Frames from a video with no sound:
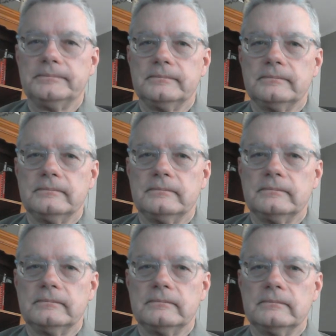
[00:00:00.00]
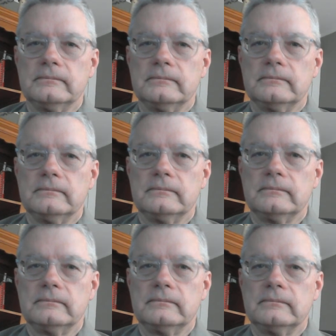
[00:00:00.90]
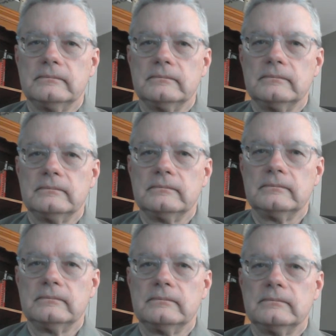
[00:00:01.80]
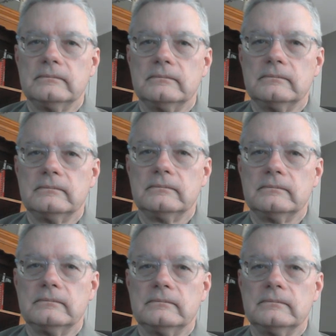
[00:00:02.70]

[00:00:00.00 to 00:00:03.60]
(no one is talking)